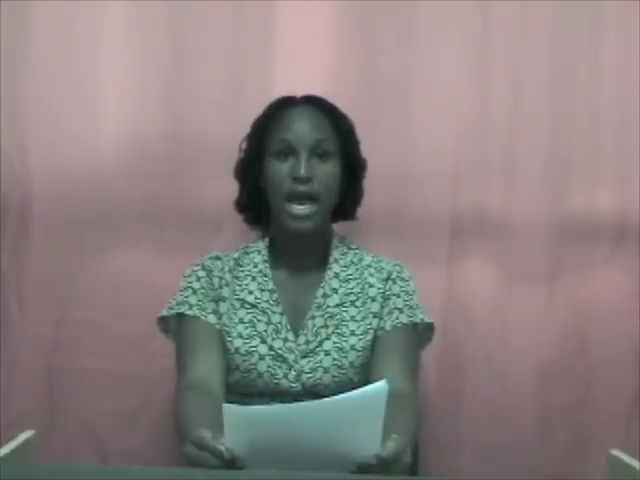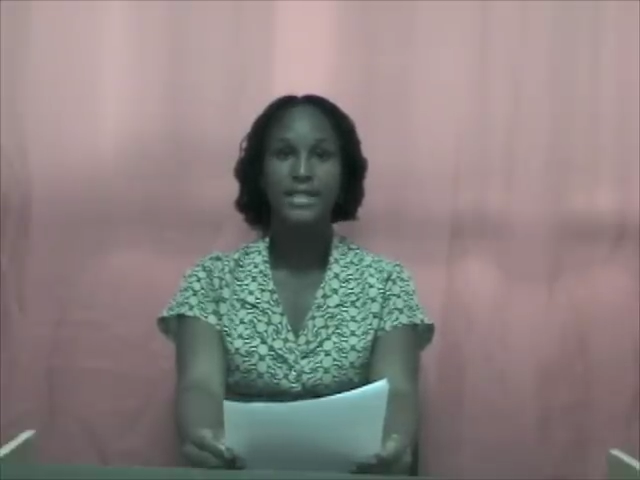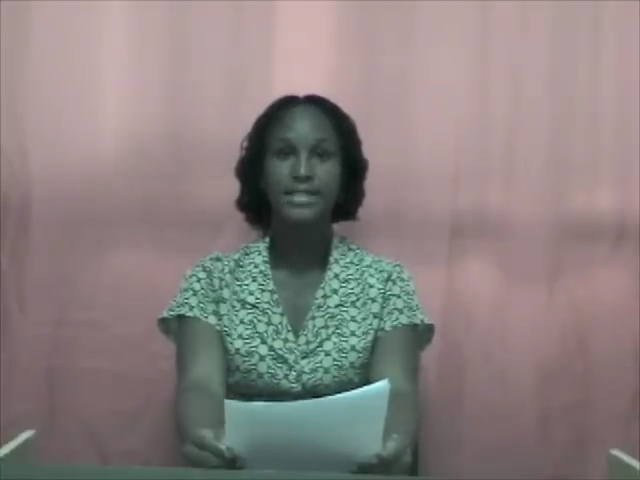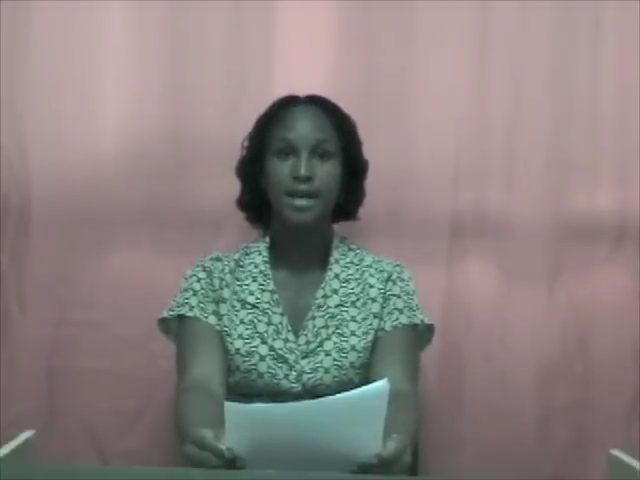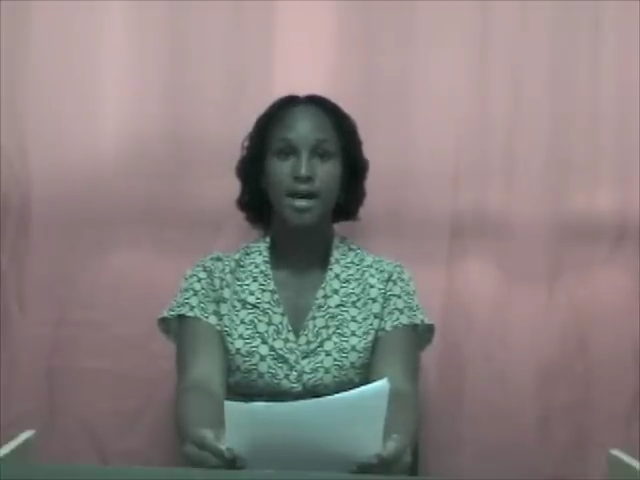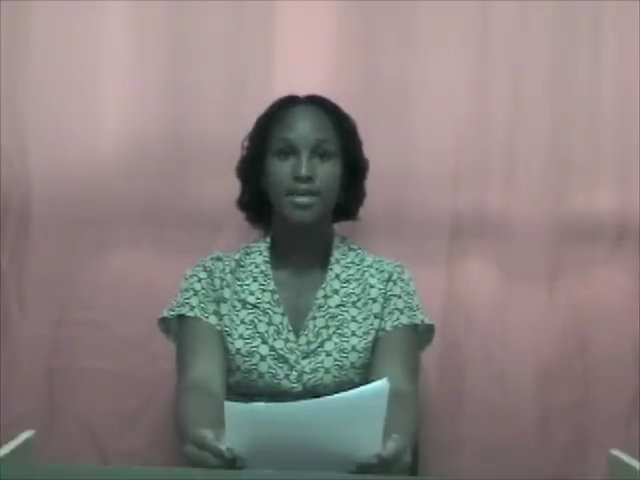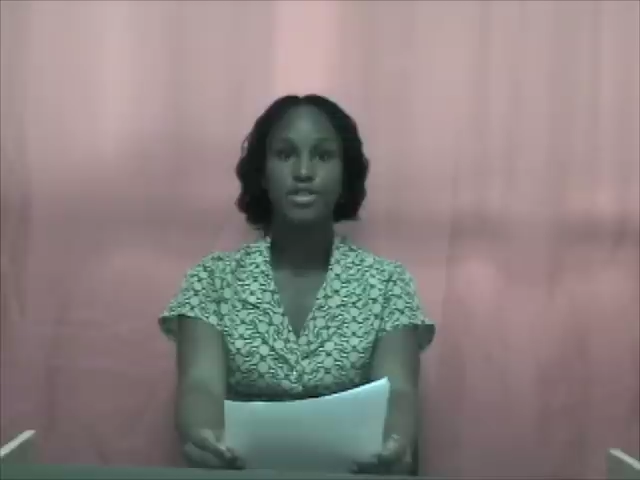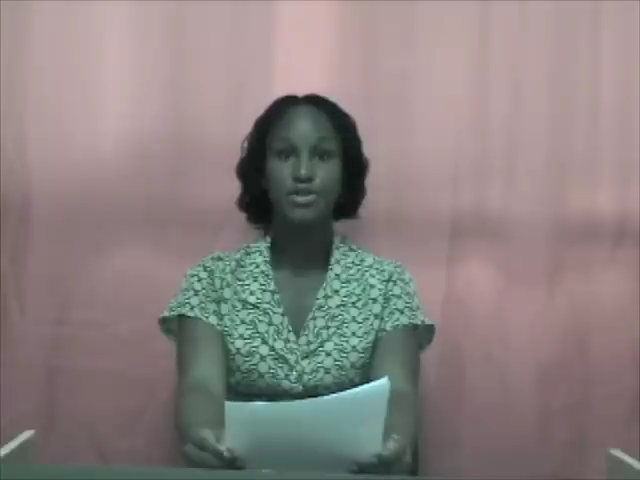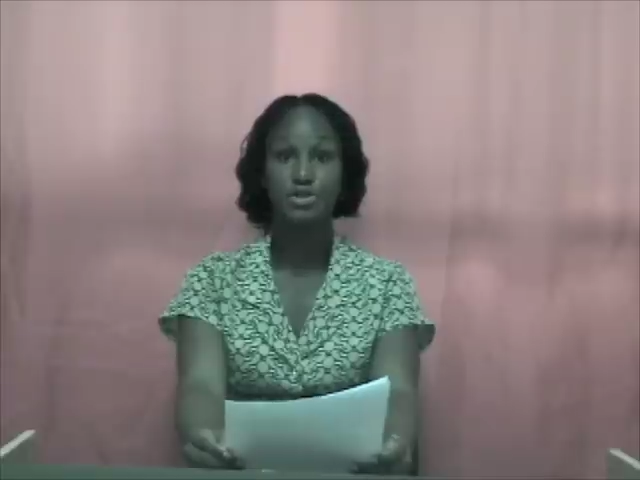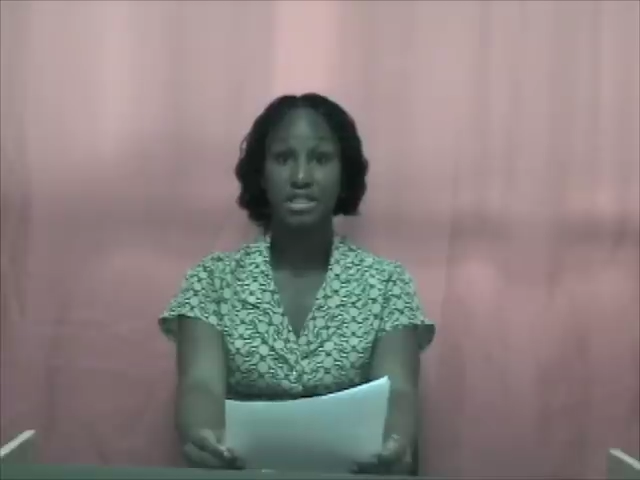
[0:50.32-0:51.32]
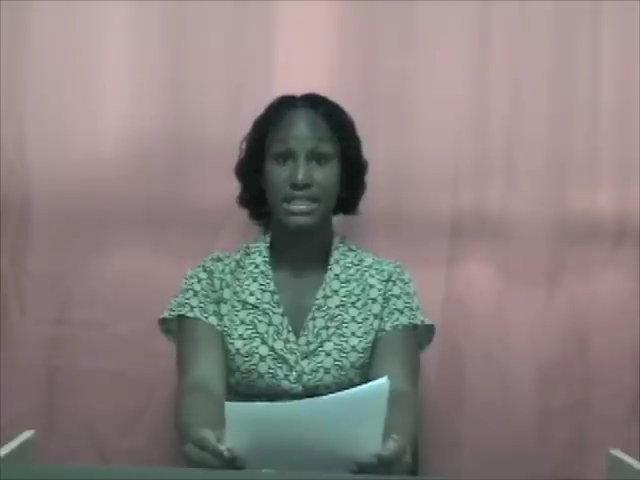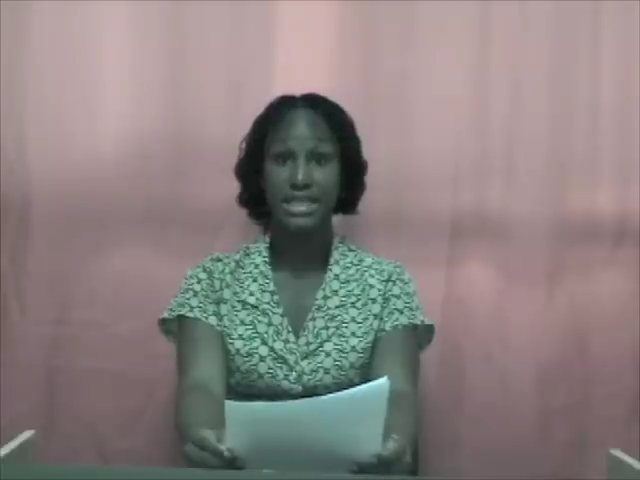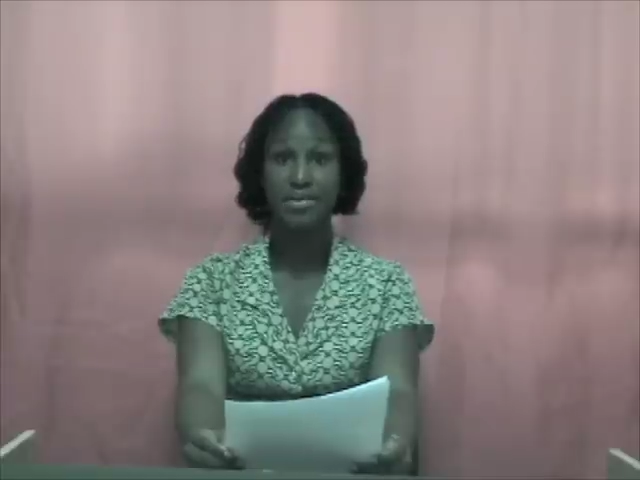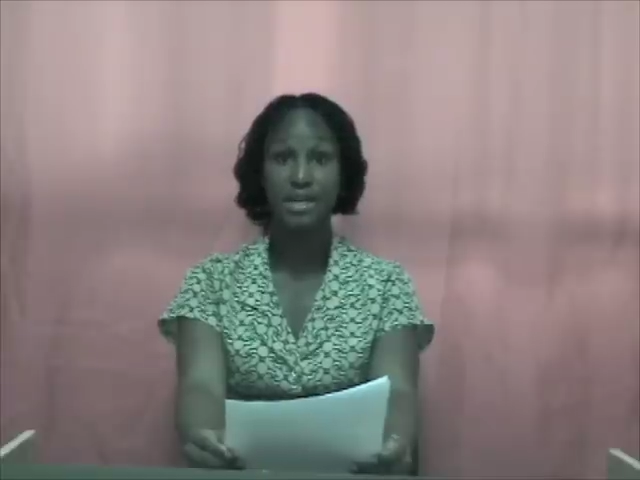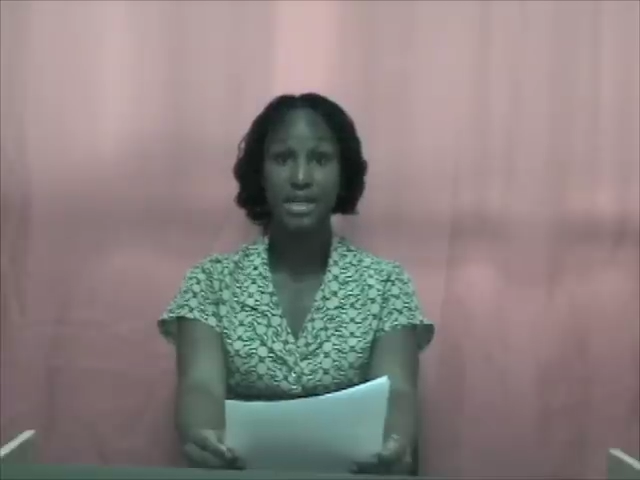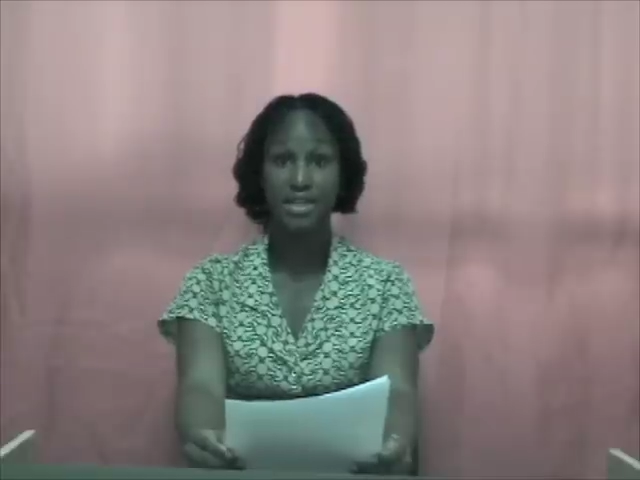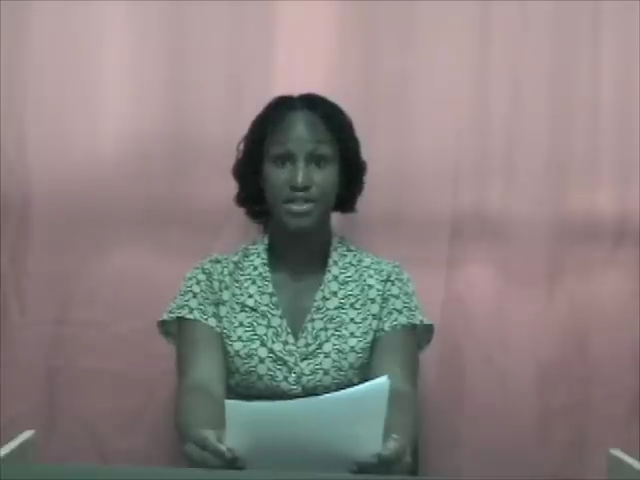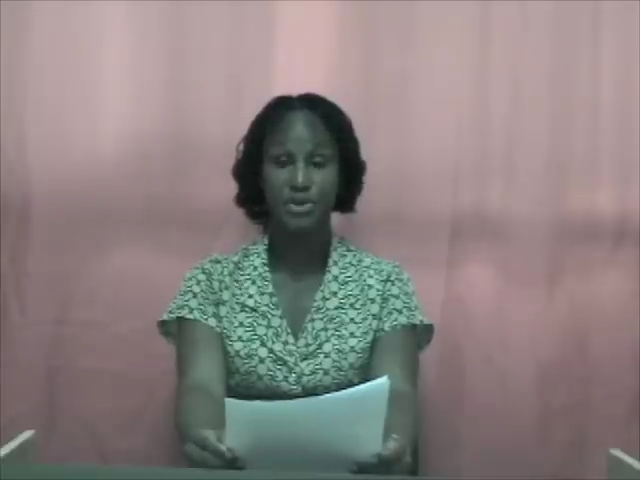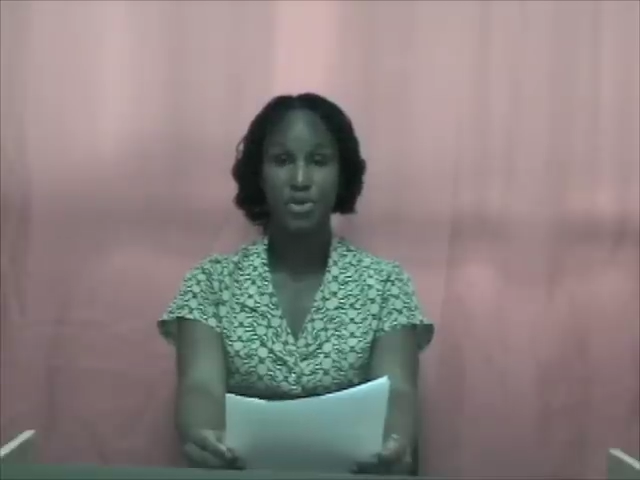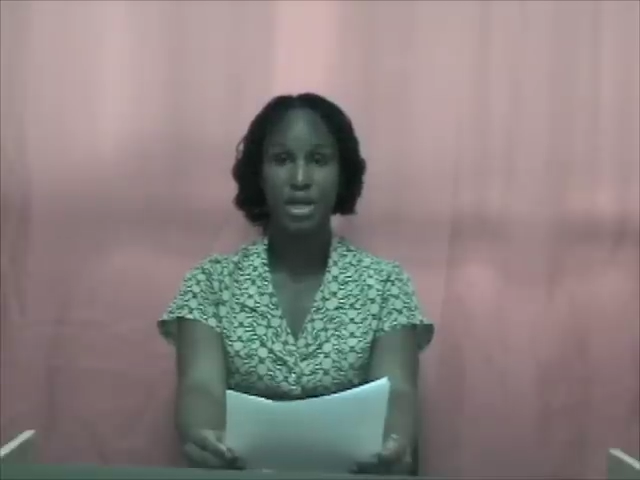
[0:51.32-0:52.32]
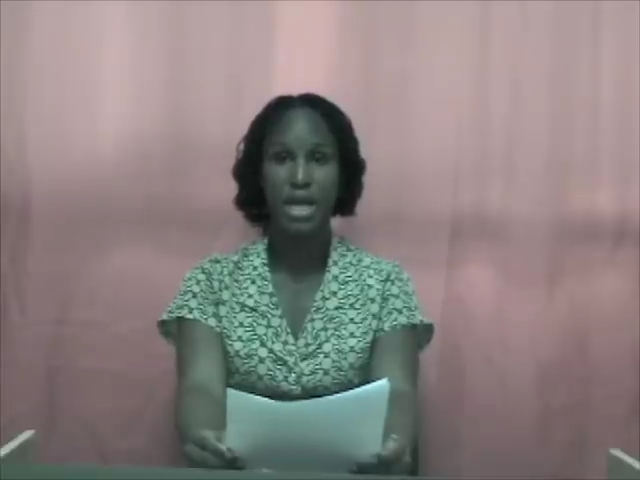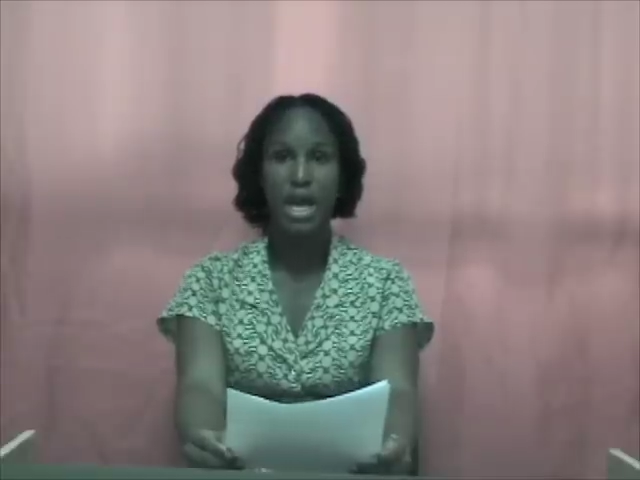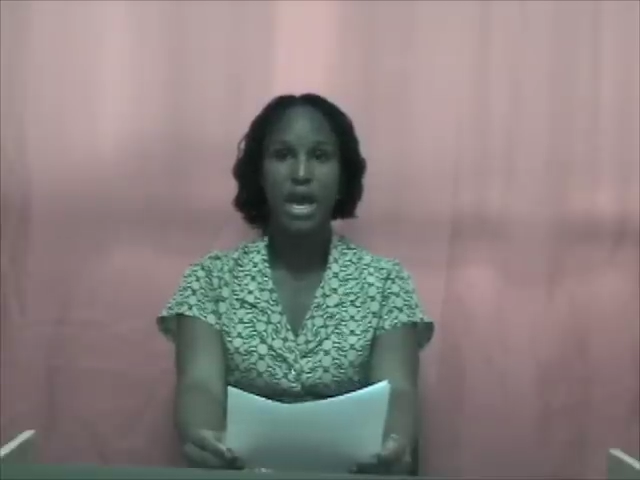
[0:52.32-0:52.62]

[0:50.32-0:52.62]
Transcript: According to the same Lena story,